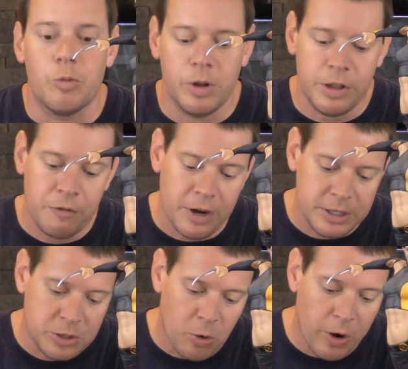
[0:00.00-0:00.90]
really
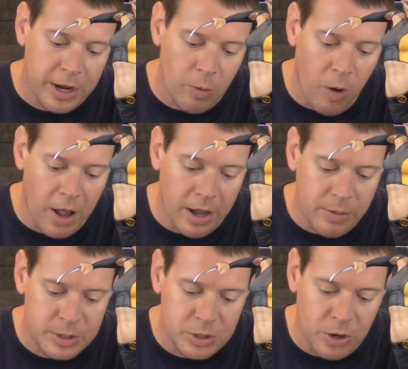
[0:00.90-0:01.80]
funny story. While I
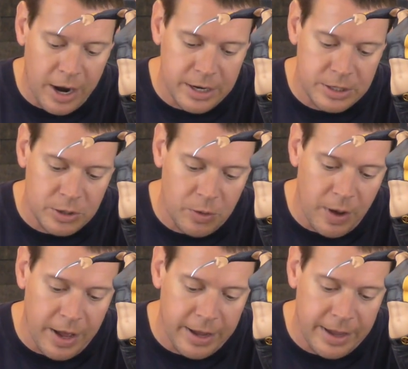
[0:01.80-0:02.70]
was trying
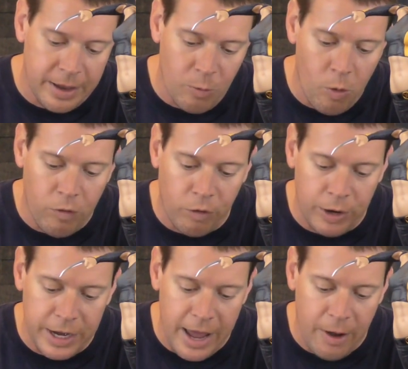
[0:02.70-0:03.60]
to get
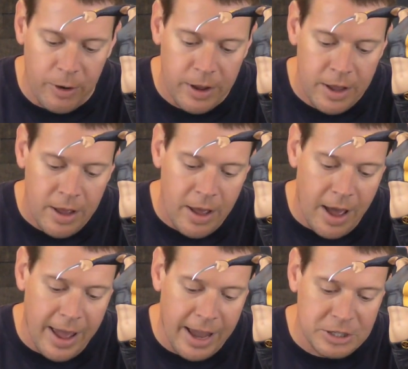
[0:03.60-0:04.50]
Wolverine out,
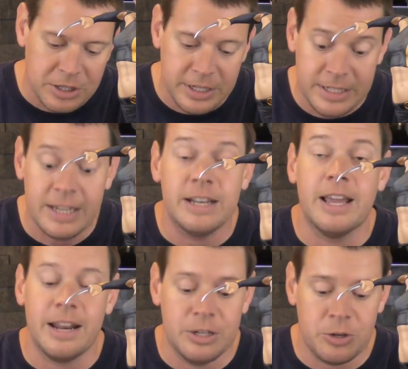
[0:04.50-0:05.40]
I actually did
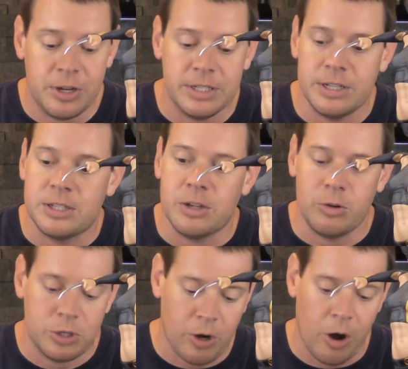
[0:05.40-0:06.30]
get injured because it's
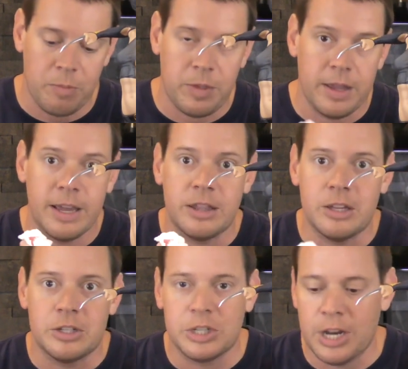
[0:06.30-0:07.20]
so sharp. They cut
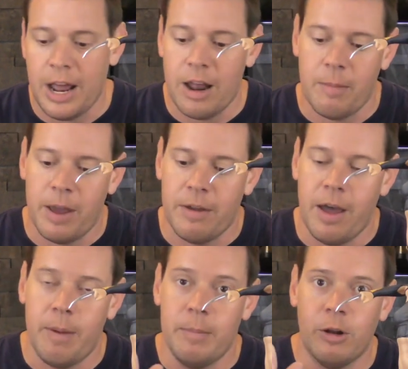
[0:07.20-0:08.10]
the shit out of
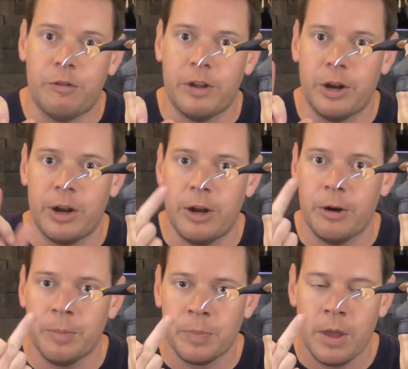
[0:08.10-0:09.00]
my middle finger
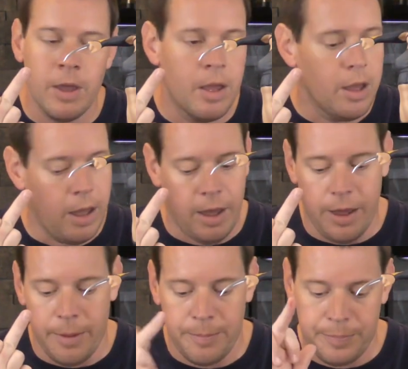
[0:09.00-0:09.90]
here.
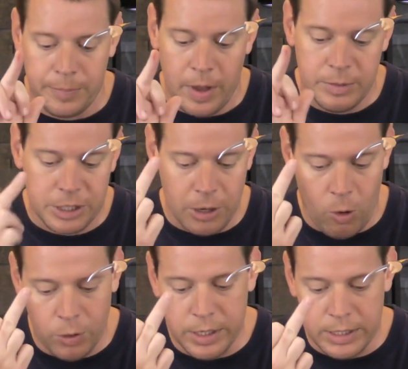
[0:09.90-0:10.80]
I'm just gonna
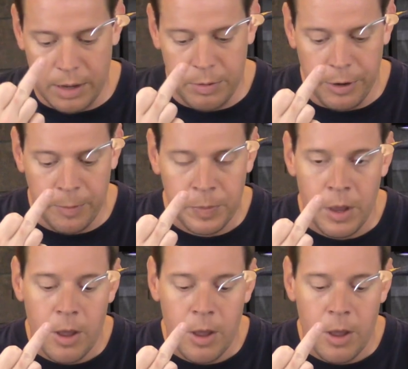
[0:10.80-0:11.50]
hold this up here.